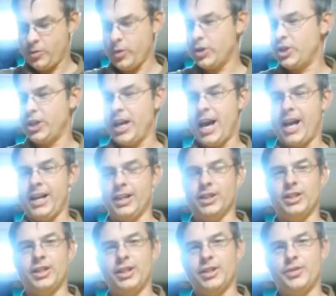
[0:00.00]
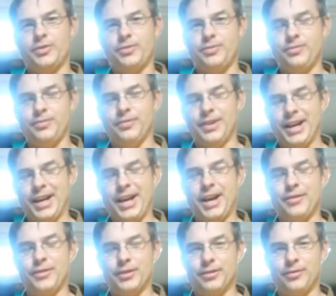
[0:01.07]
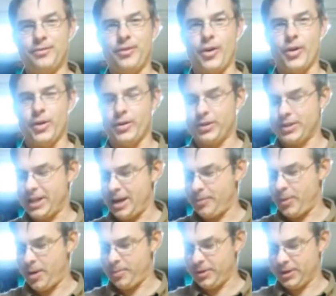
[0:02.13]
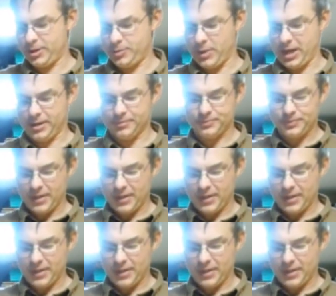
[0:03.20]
which again is even further step up in speed.